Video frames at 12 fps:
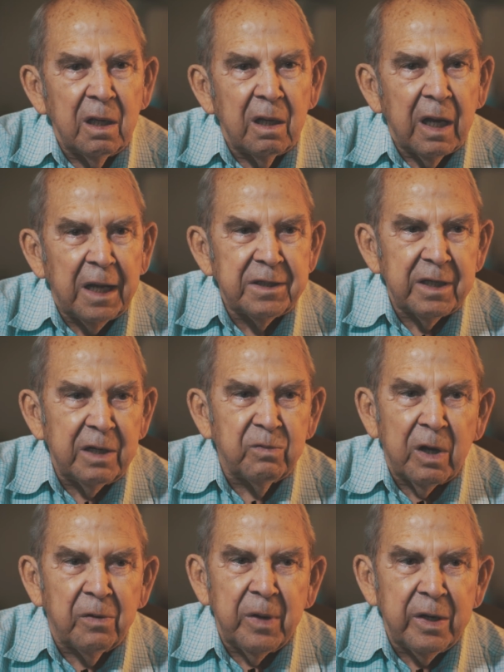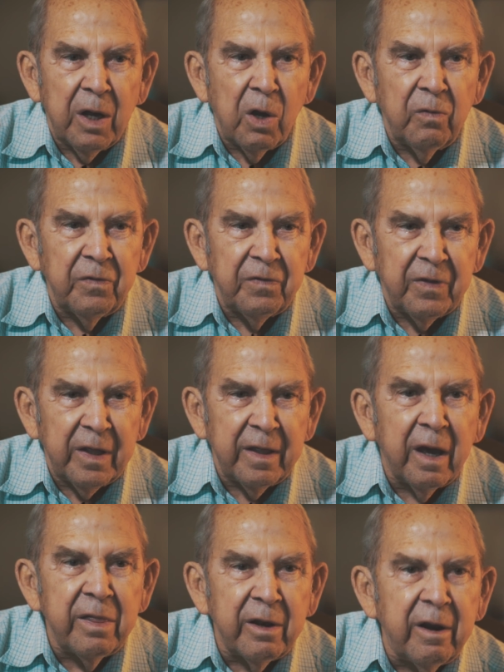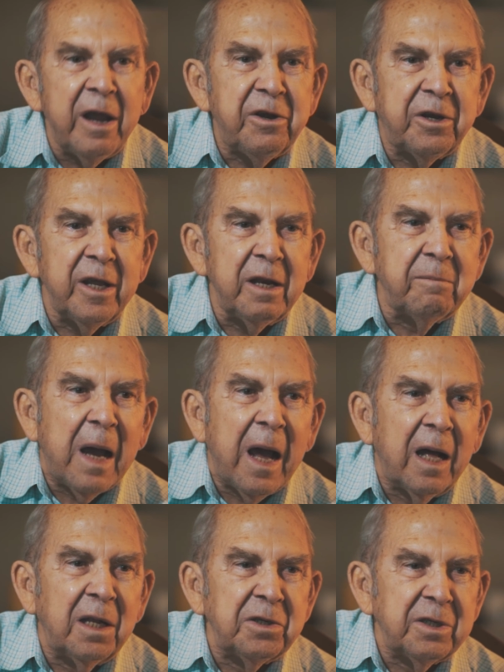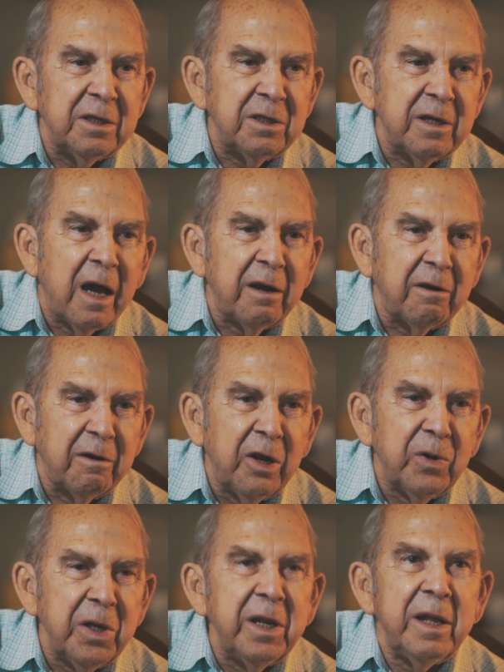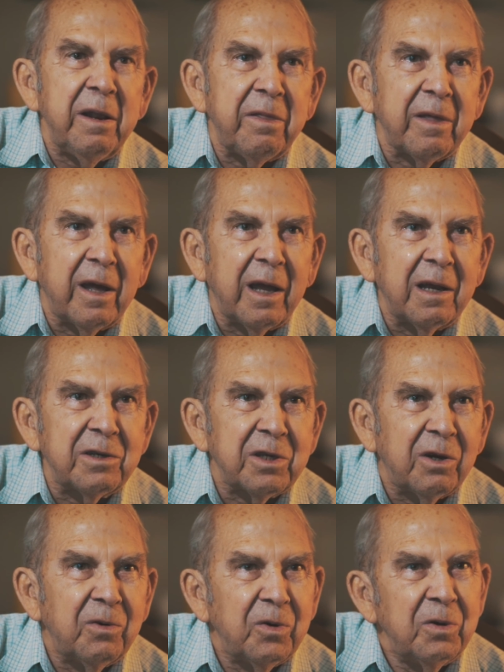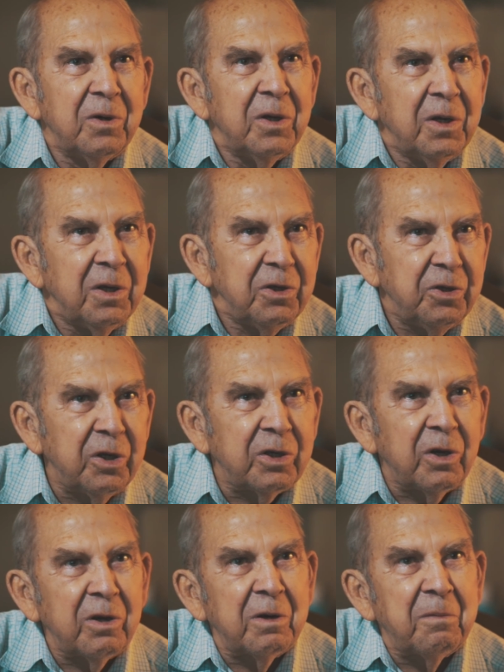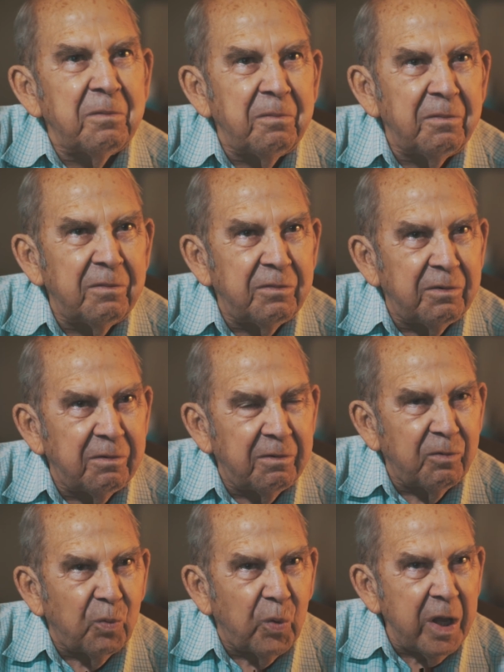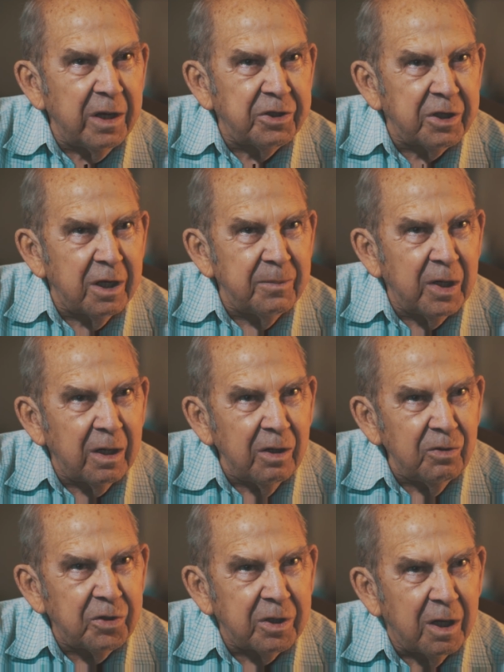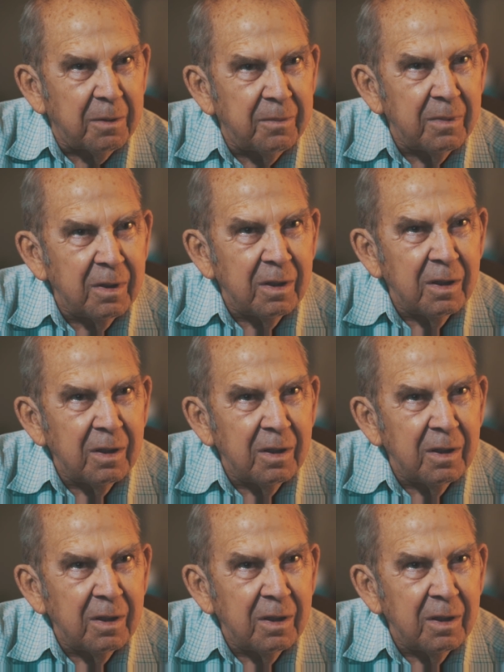I said, well, we know the other 18 miles it's not doing anything, so you're going to win some and lose some.